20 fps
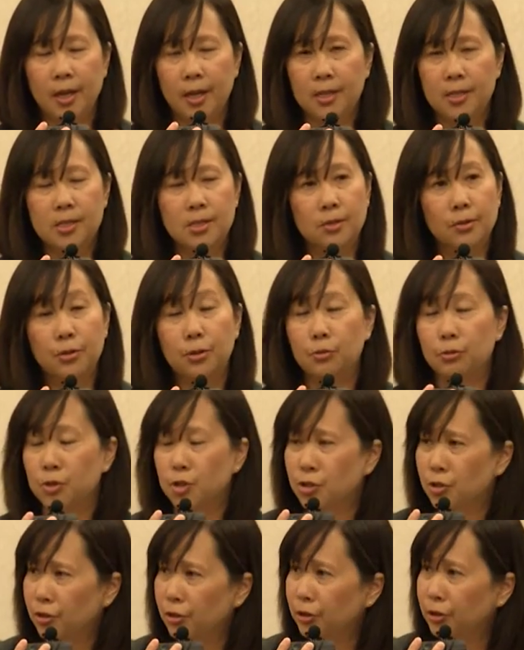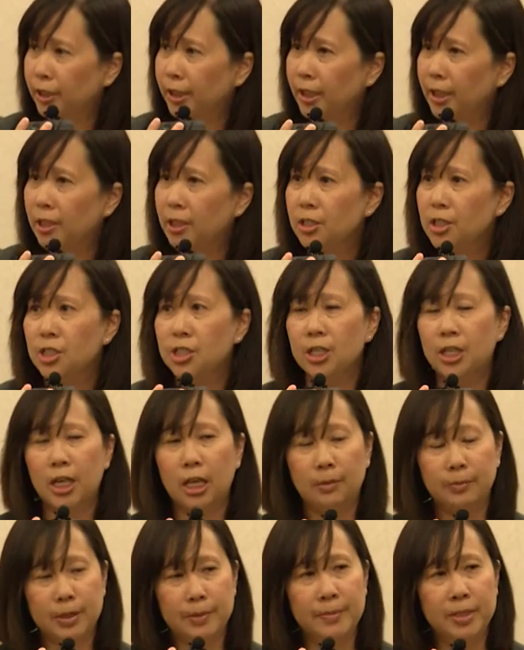And so through journaling, she
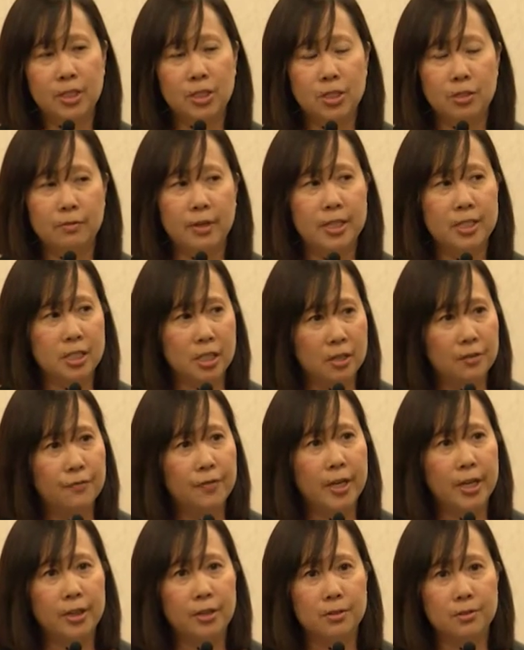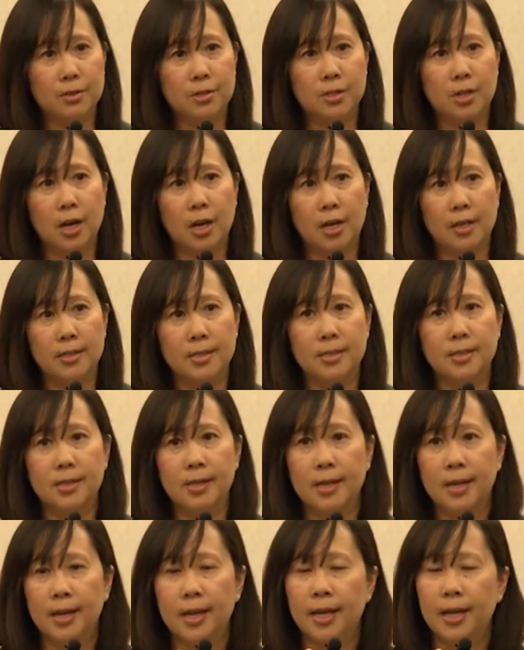helped me to identify those thoughts
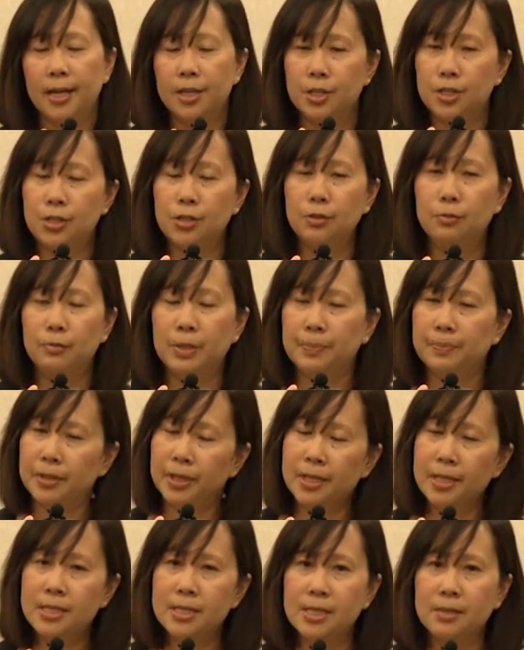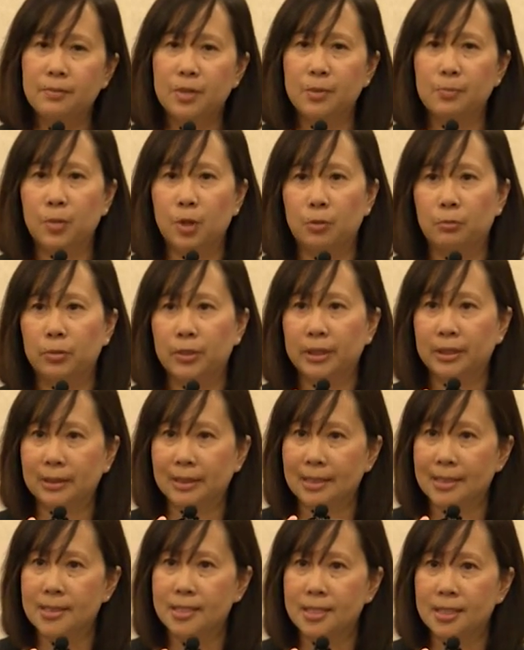and to replace them with more
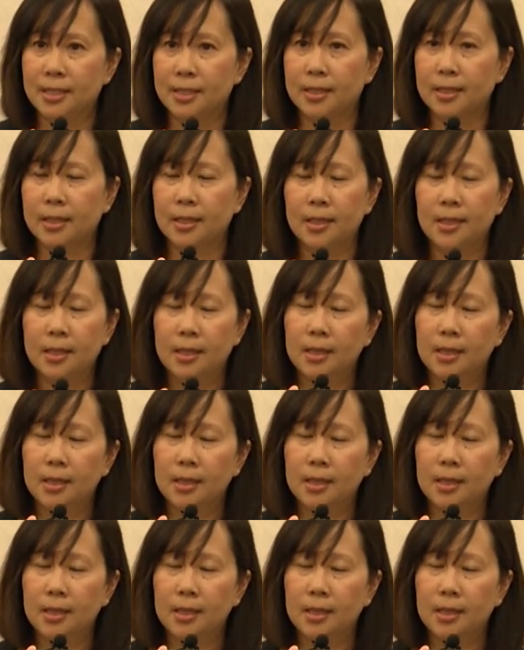realistic